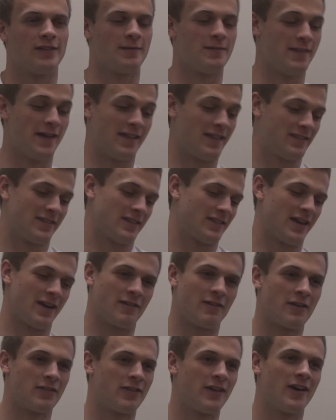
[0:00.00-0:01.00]
I mean,
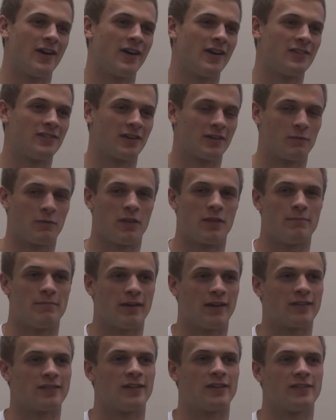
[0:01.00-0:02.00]
that right there is like one of the
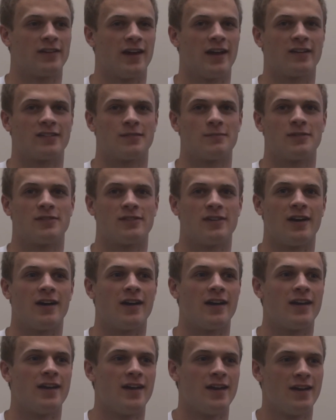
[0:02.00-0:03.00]
biggest things ASM has
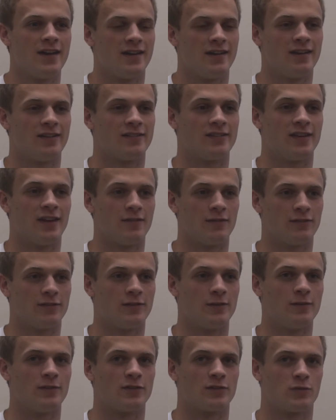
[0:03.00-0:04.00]
done, is give
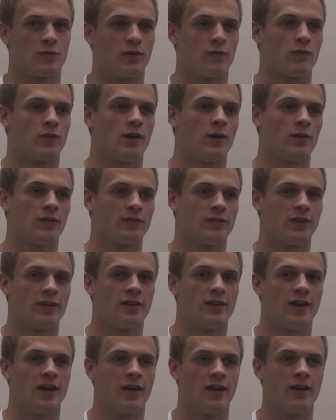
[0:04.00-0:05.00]
students a 24-hour
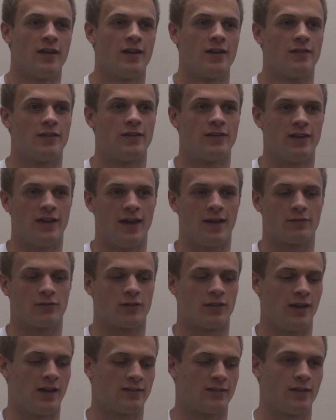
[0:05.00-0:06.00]
study day the day after
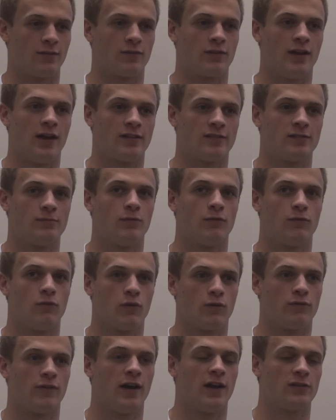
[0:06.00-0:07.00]
the last day of classes
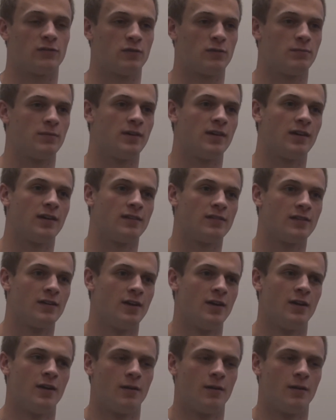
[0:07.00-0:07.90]
before finals week begins.